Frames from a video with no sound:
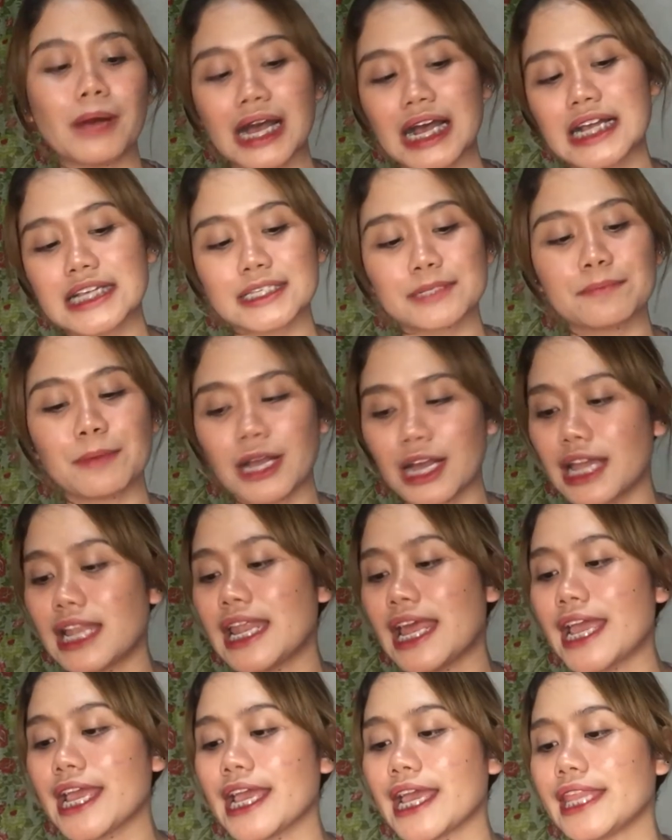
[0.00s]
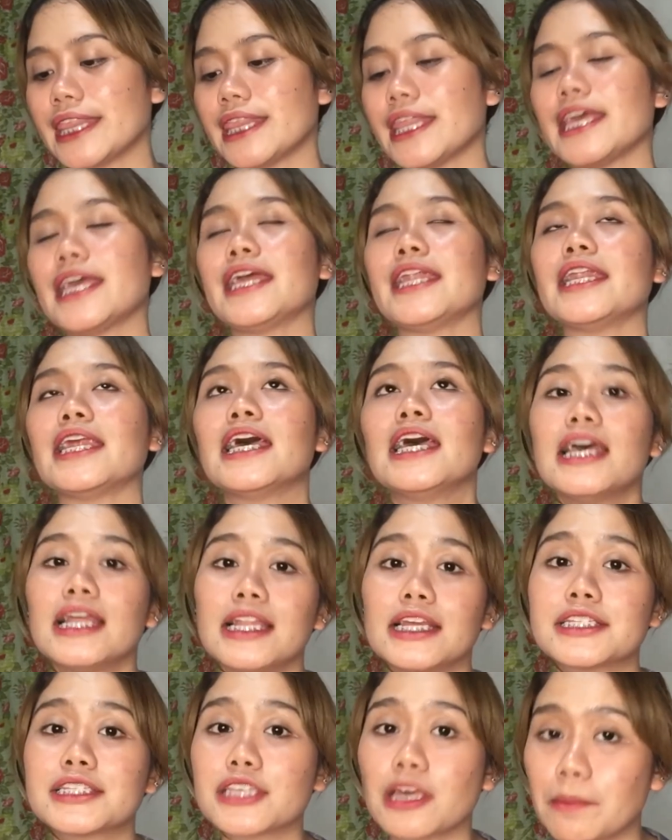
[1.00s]
mas magaling and then
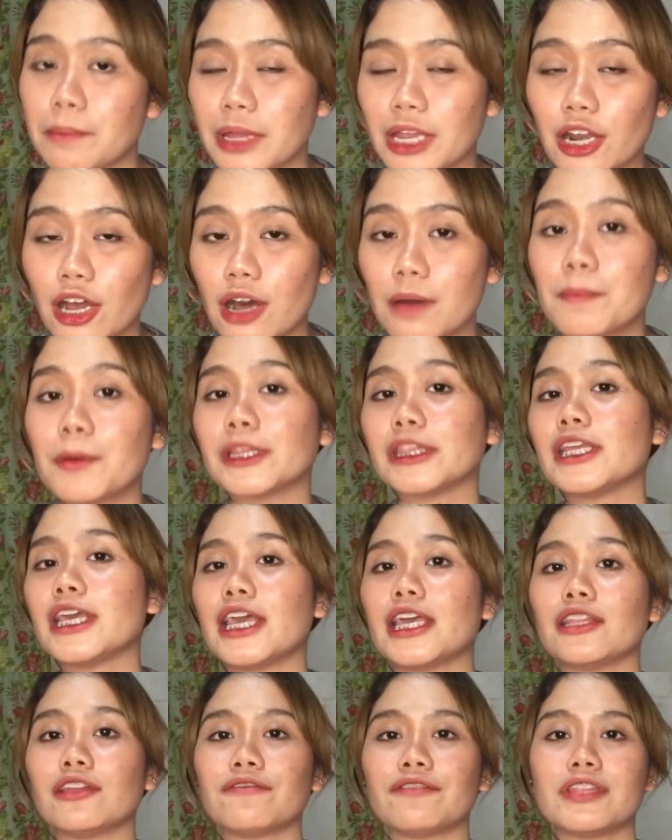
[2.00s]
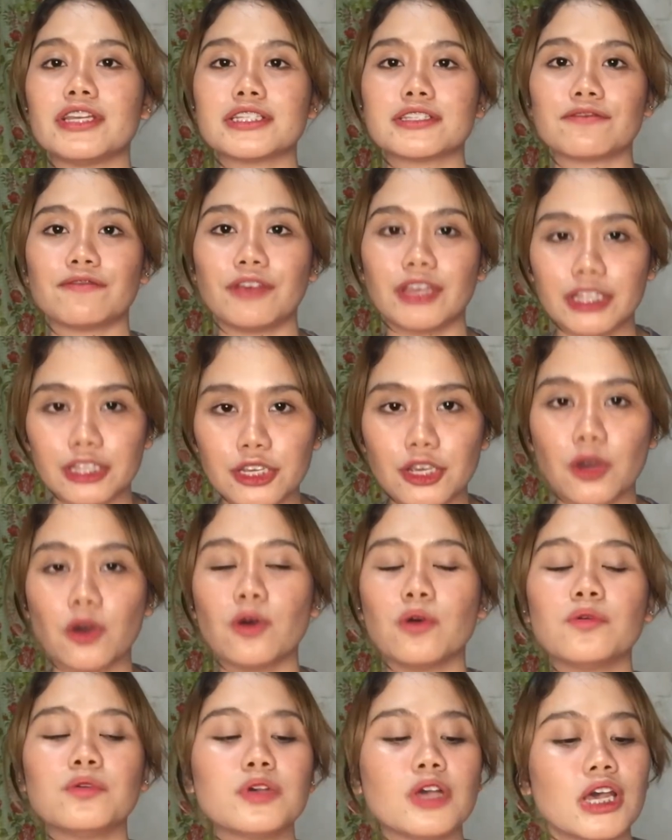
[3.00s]
let's sum it up at the end of this
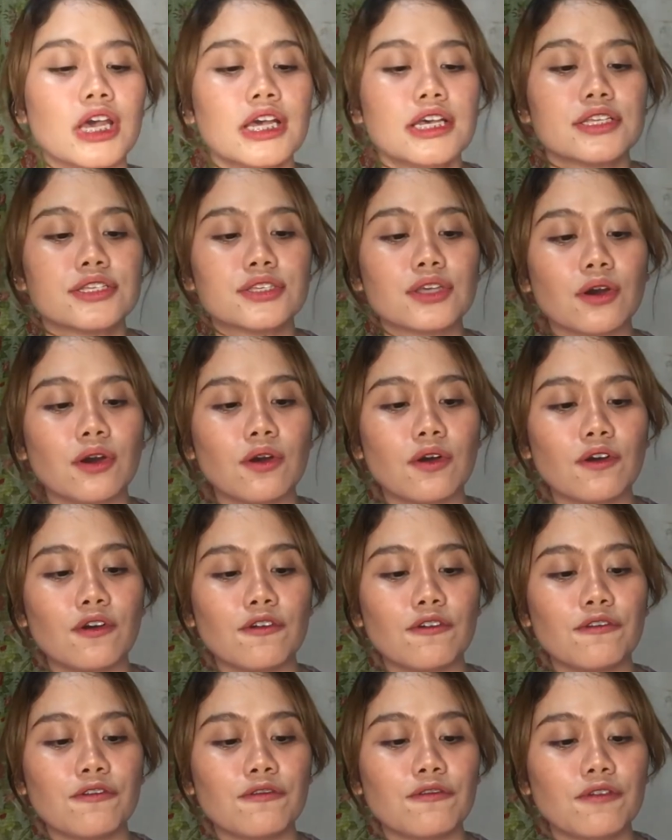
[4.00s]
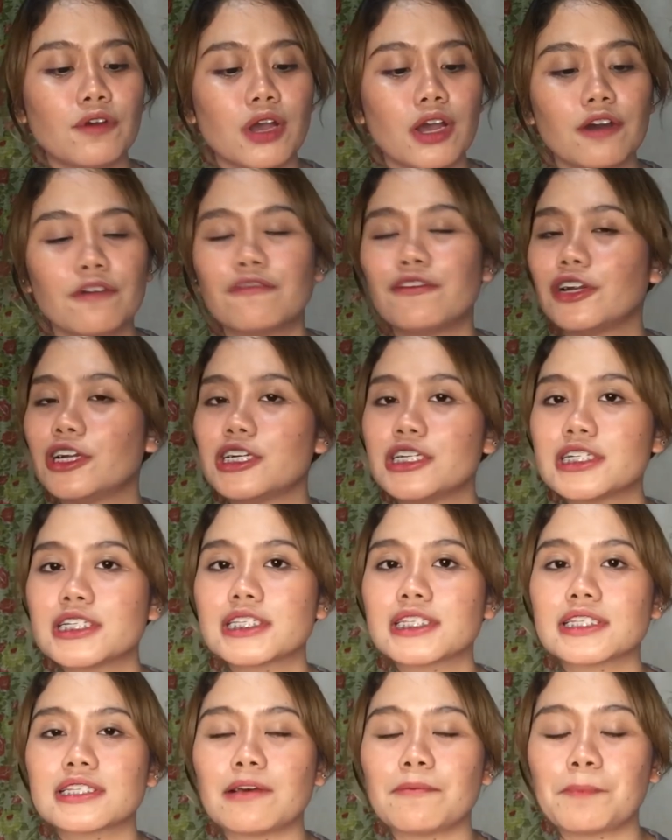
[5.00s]
video. So,
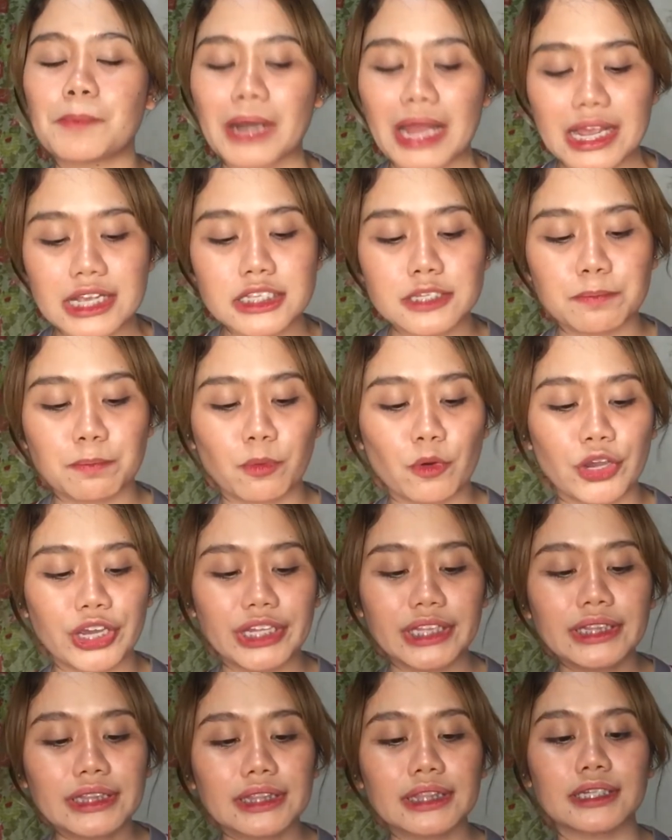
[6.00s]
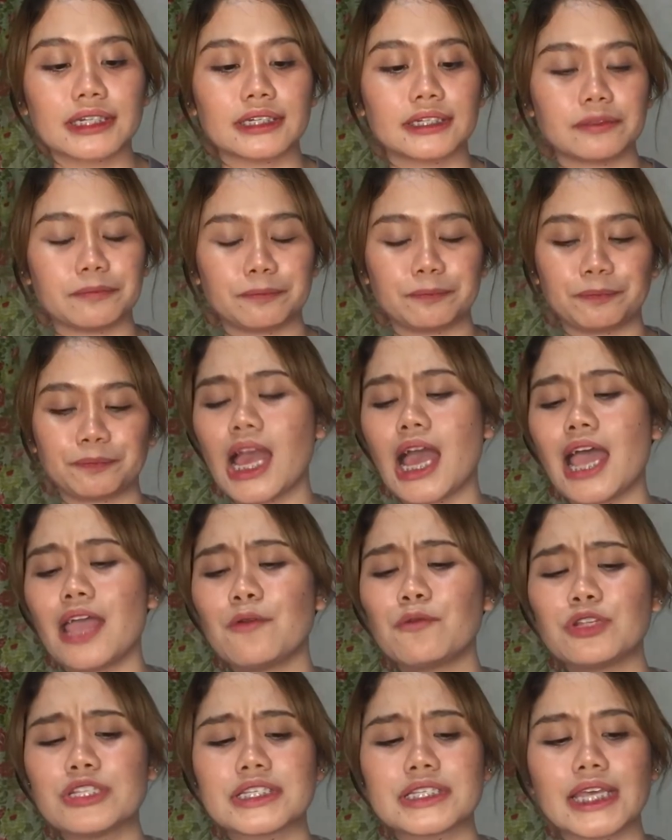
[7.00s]
first sa price point,
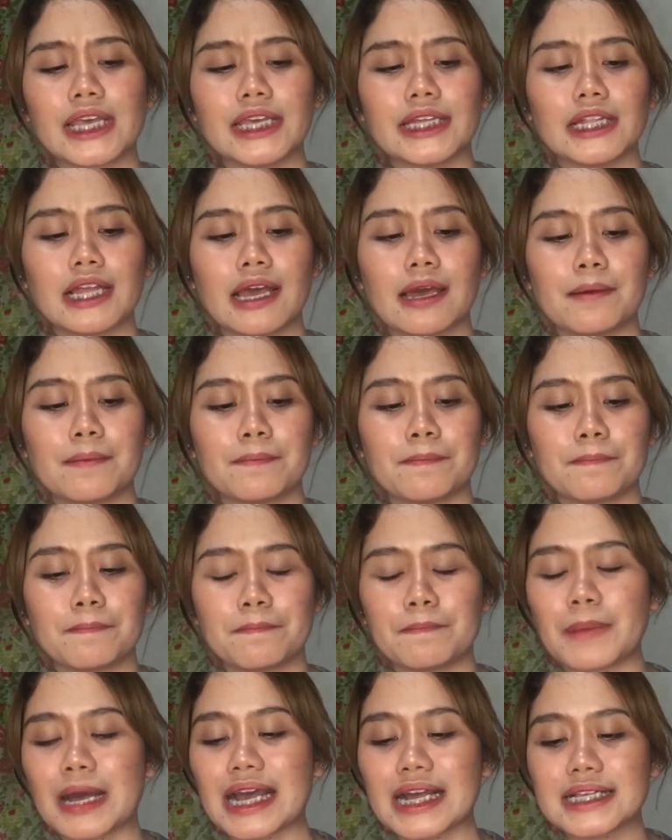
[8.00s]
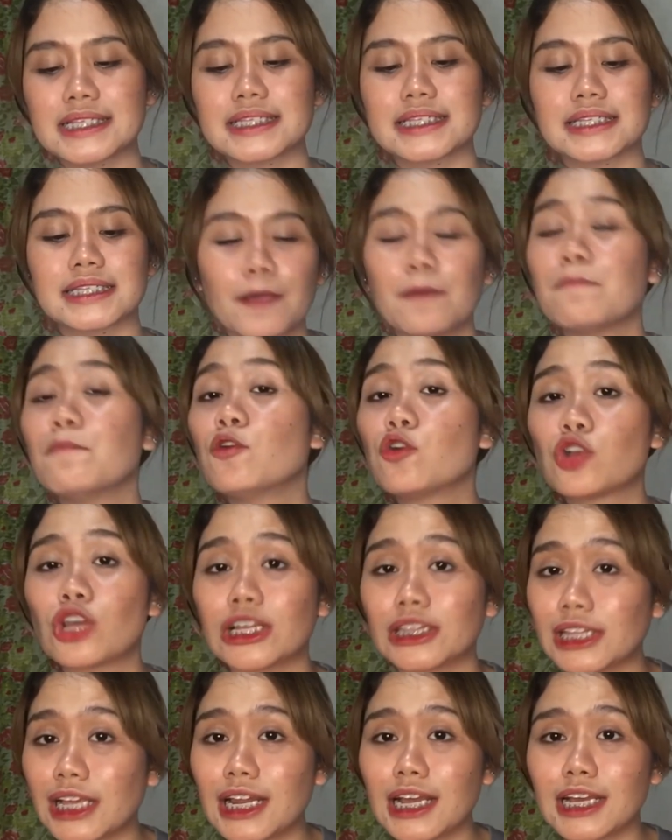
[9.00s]
I would say na mas
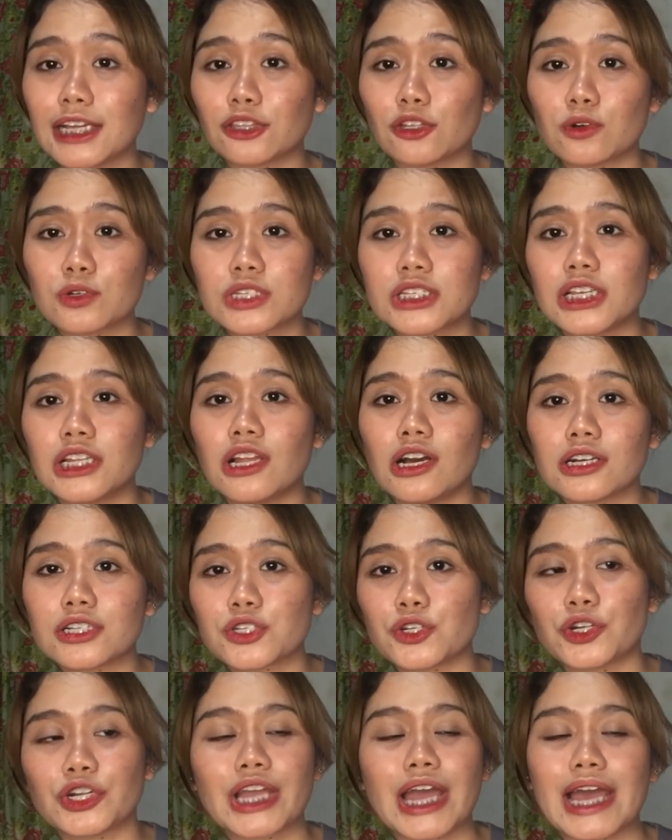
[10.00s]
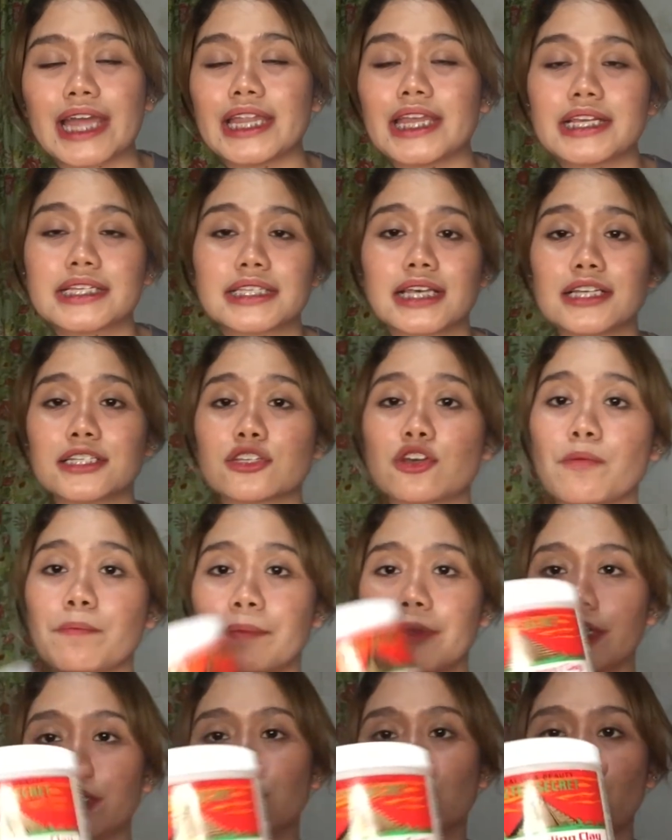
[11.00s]
mura talaga tong si Luxe Organix as
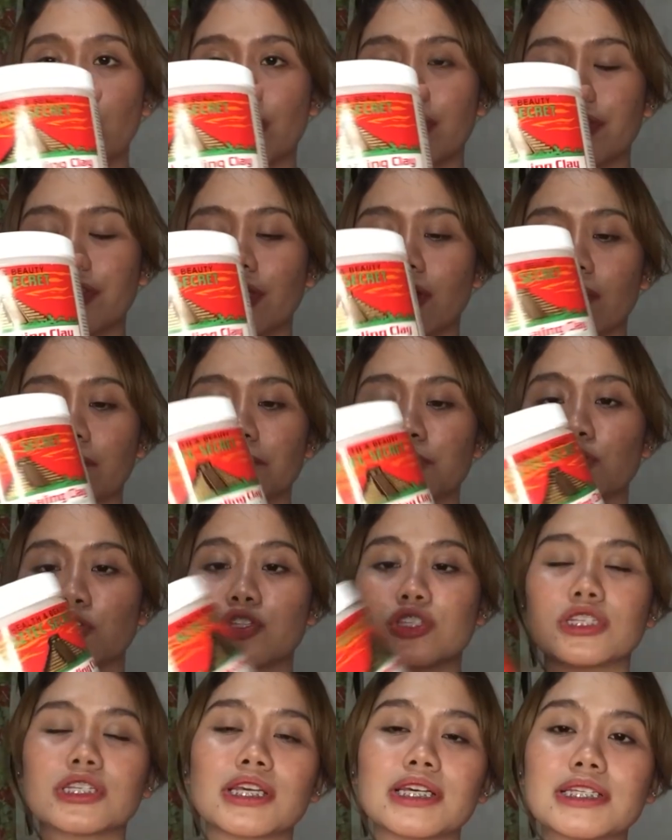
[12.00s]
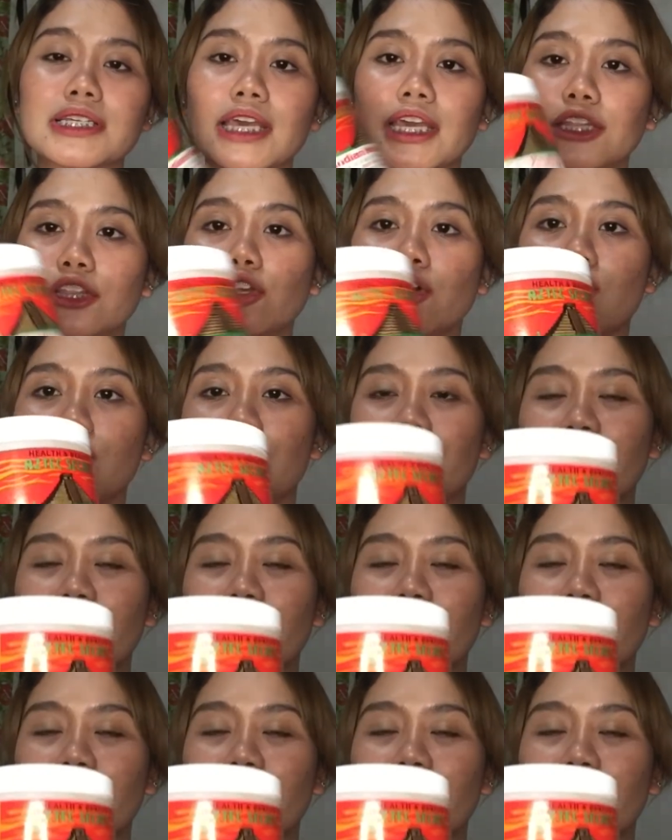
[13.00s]
compared to Healthy Options. Kasi ito,